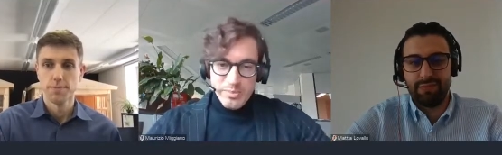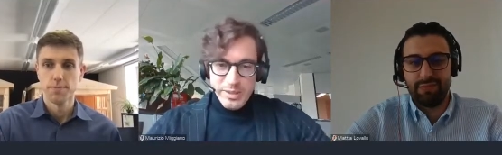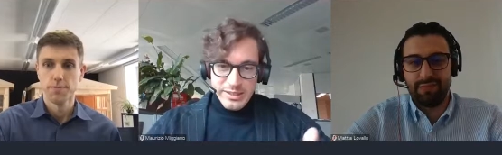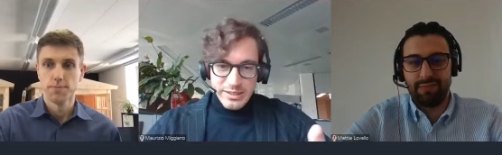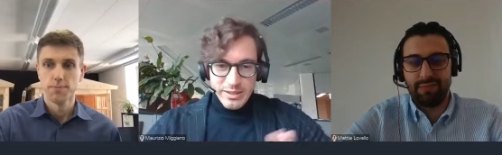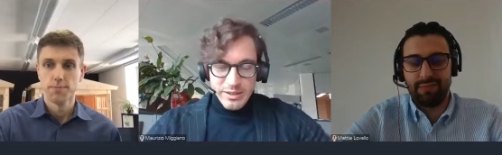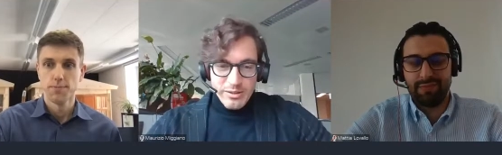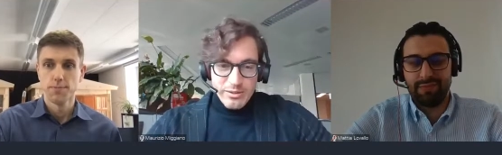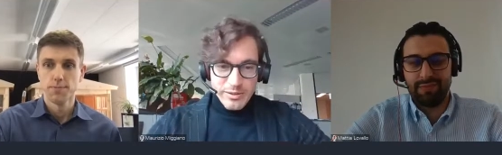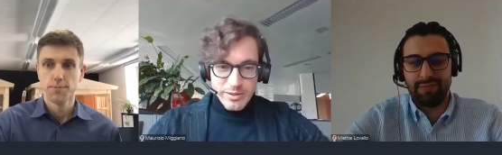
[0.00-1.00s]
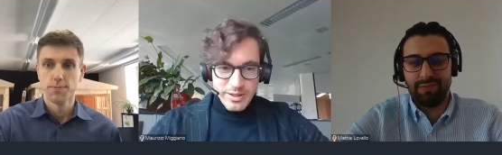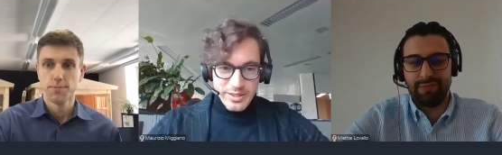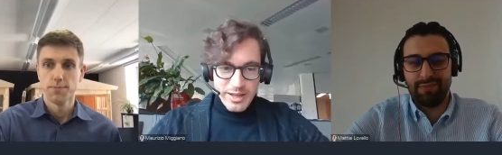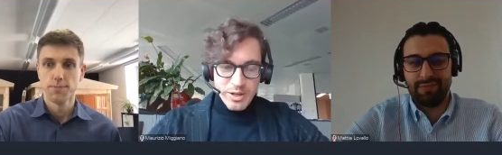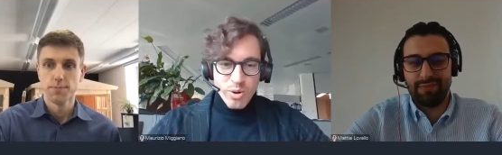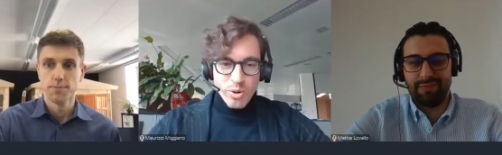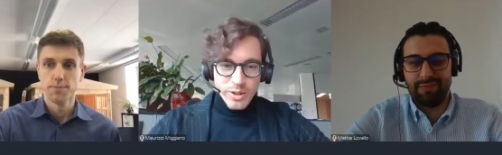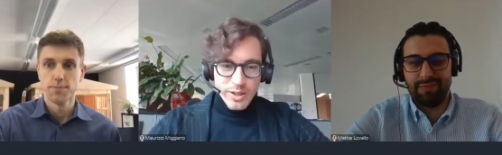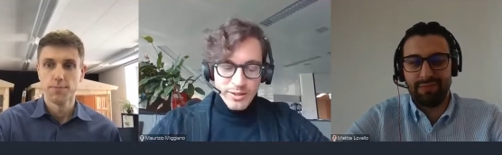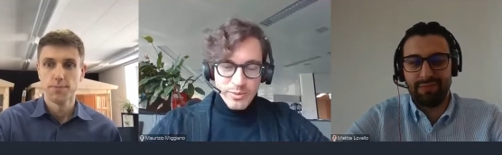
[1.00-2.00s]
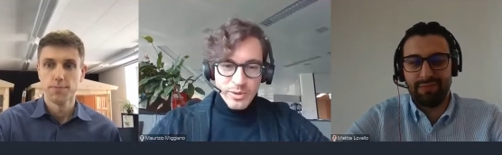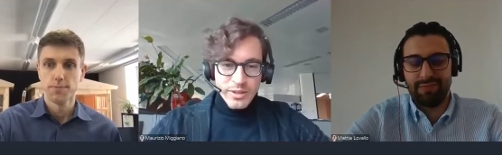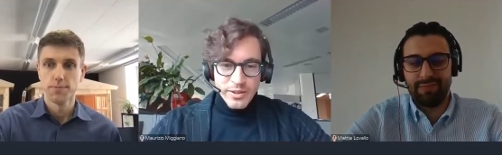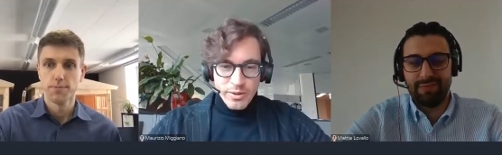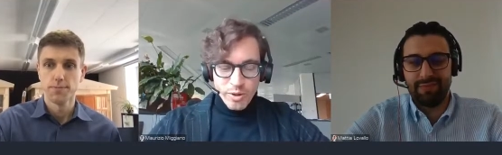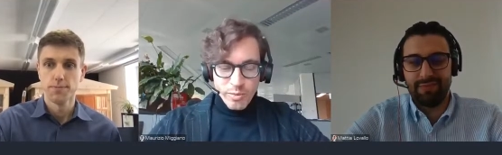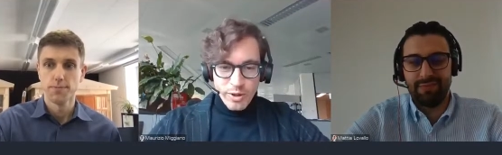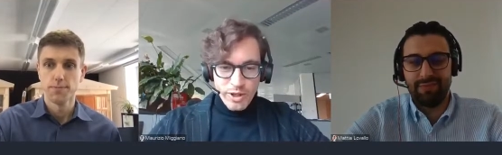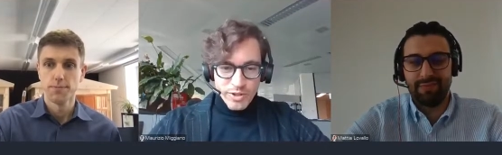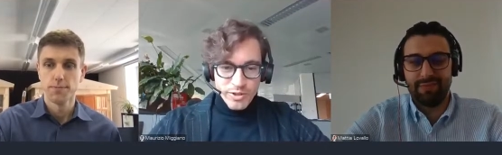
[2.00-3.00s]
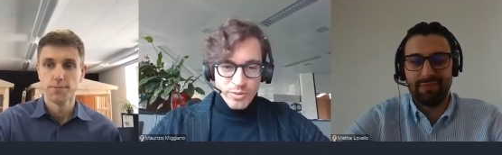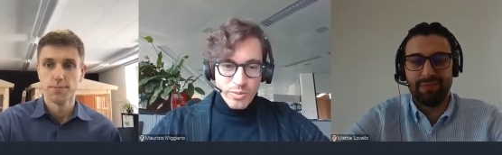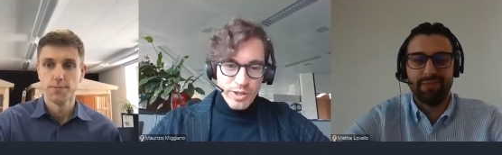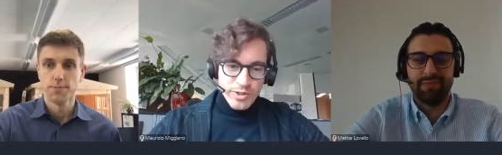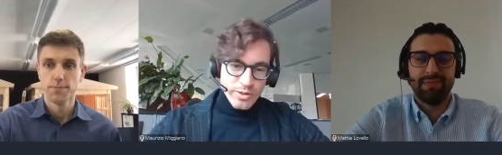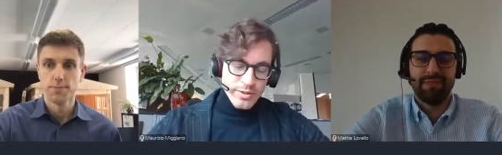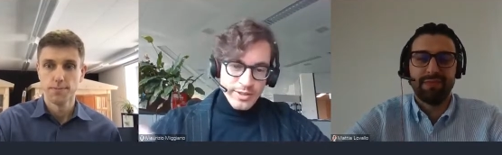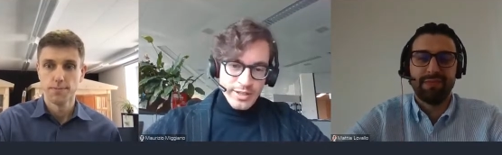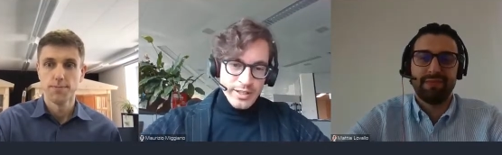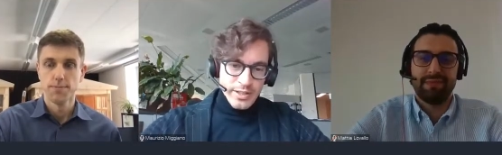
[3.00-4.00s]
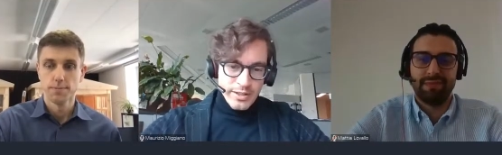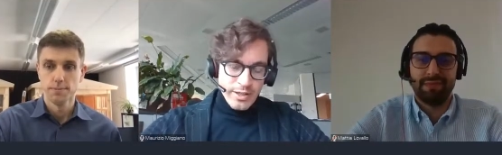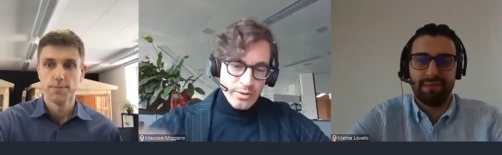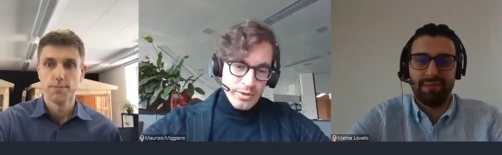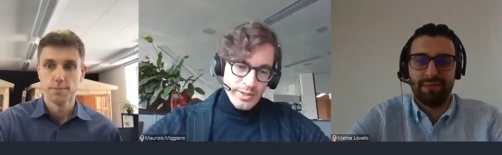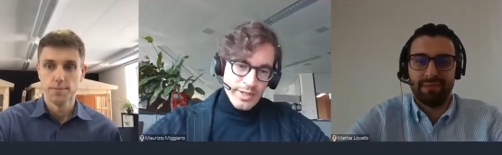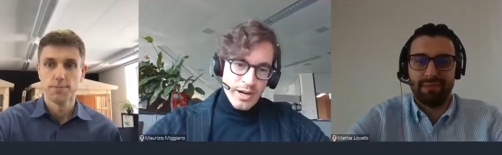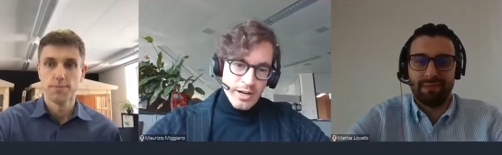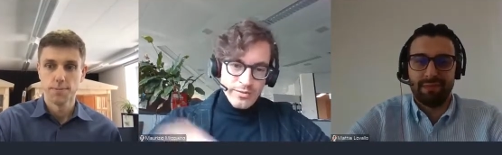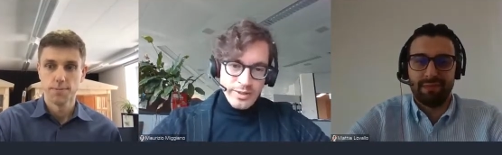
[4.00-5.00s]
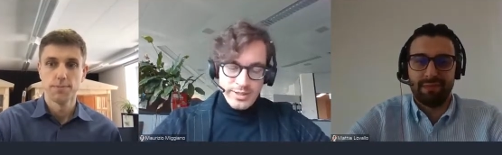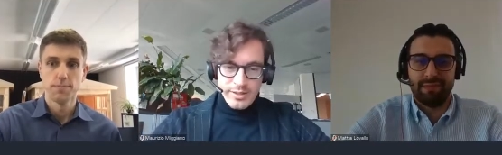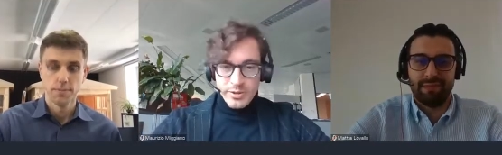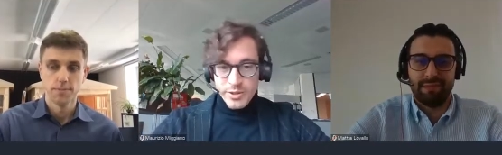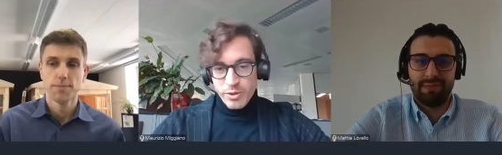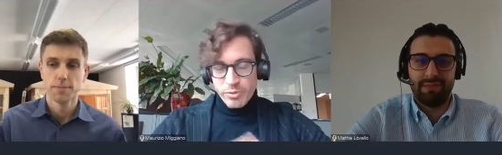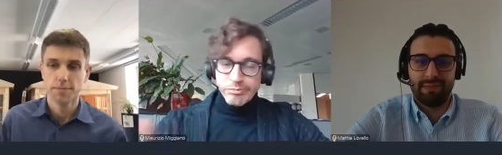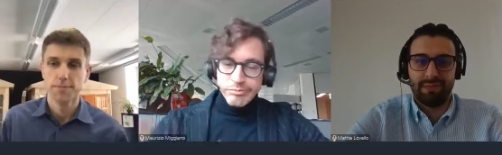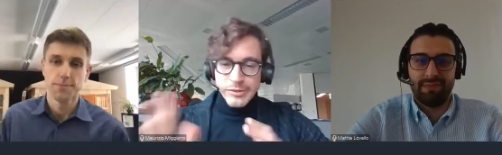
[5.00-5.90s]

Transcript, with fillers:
Speaker 1: but still there is a goal within the corporation to reach certain sales across the car for example so